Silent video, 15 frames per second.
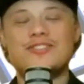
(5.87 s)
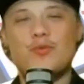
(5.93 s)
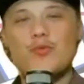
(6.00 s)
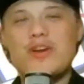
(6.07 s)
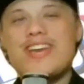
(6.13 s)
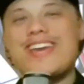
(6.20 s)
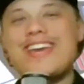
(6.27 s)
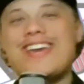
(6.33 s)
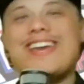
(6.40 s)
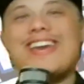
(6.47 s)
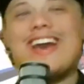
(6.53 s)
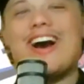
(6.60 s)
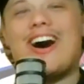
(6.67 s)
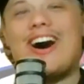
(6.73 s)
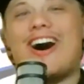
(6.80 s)
we
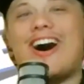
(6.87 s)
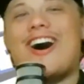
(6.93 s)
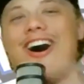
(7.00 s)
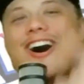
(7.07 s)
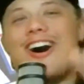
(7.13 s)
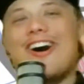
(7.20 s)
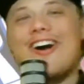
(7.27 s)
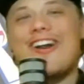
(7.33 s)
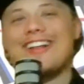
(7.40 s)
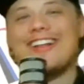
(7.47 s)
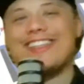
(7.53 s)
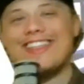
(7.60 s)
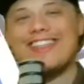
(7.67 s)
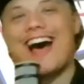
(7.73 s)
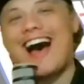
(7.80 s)
are
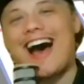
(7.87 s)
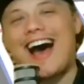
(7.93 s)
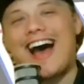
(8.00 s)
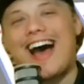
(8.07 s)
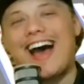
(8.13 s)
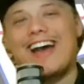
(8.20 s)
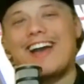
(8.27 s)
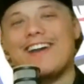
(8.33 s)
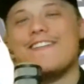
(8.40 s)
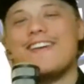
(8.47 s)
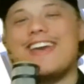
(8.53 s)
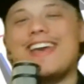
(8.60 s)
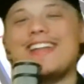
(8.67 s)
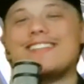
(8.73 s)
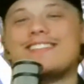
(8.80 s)
live.
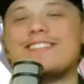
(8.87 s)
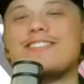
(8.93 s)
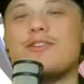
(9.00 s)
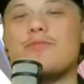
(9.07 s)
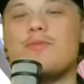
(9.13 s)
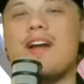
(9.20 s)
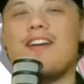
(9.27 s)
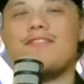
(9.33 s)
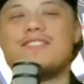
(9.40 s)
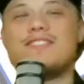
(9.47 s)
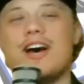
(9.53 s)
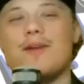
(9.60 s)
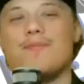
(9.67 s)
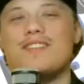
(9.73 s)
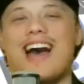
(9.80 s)
It's the Revved
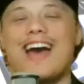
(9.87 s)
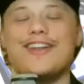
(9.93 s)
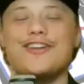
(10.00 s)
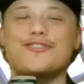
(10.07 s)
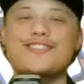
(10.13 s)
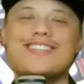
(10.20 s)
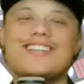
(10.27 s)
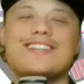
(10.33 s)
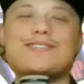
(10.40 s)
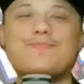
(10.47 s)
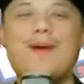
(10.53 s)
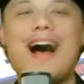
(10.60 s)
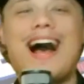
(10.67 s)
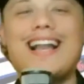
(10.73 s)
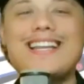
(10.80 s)
Up 906
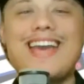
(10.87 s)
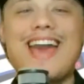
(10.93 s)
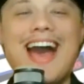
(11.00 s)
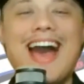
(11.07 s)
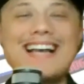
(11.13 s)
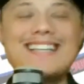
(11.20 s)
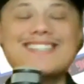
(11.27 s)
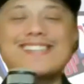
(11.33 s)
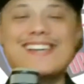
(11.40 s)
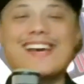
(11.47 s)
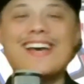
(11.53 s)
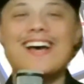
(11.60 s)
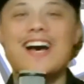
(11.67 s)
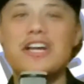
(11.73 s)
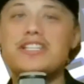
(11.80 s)

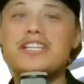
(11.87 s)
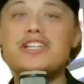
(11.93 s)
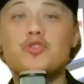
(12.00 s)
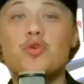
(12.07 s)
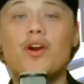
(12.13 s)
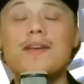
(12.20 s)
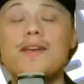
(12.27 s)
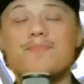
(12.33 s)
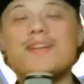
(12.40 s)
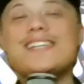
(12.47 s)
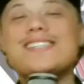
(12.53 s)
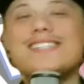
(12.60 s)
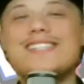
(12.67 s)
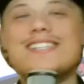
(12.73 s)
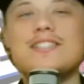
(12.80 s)
podcast, the Detroit
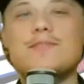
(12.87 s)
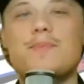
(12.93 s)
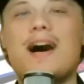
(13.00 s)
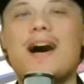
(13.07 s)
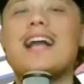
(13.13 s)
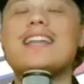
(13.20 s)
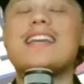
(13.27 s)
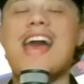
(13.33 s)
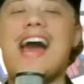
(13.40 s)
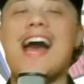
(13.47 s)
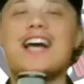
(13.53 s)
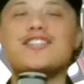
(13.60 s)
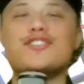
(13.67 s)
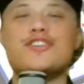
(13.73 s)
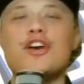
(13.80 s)
Pistons
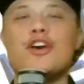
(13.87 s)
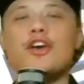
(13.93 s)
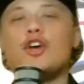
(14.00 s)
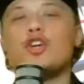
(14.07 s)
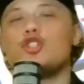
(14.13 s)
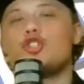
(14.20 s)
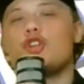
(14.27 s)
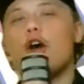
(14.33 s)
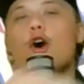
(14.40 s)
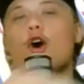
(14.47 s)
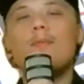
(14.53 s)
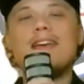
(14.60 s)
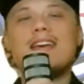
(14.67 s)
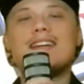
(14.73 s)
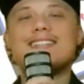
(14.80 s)
podcast, to
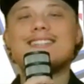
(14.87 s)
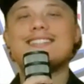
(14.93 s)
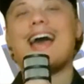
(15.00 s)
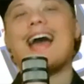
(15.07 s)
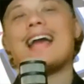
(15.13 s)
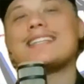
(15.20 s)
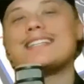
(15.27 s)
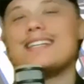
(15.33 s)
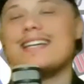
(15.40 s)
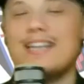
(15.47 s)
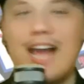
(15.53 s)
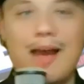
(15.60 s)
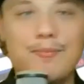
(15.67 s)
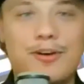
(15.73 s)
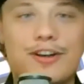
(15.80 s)
be exact. And
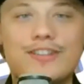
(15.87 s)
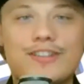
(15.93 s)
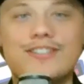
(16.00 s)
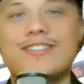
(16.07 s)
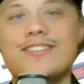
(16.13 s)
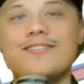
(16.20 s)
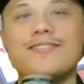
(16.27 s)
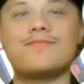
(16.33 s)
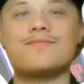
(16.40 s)
I'm Hudson.